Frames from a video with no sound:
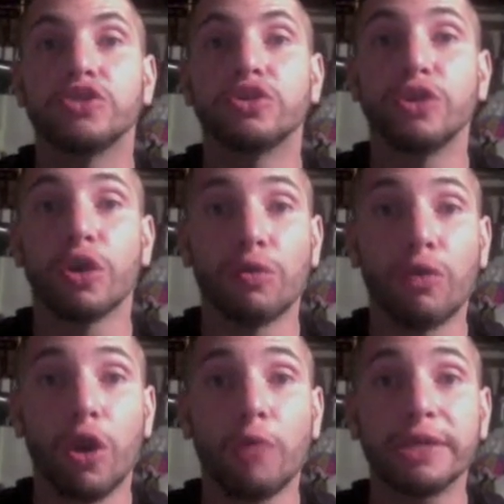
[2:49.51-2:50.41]
So your
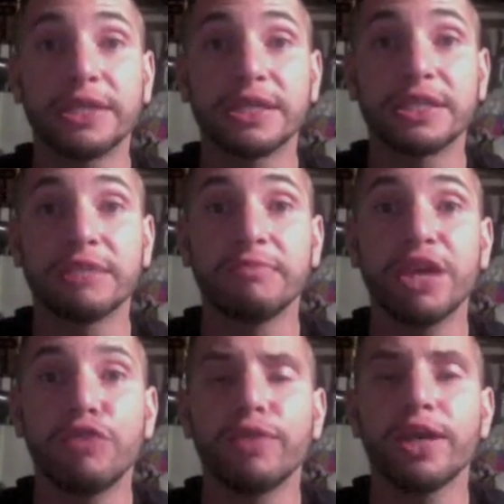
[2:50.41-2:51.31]
aerobic system
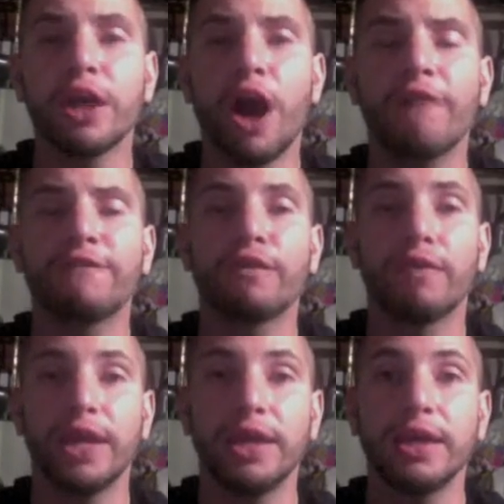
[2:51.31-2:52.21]
in
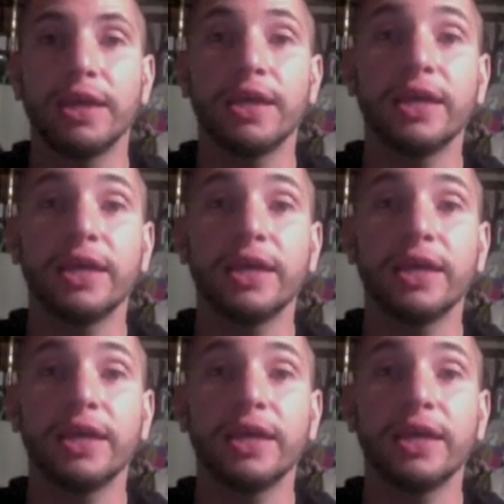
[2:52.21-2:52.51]
recovery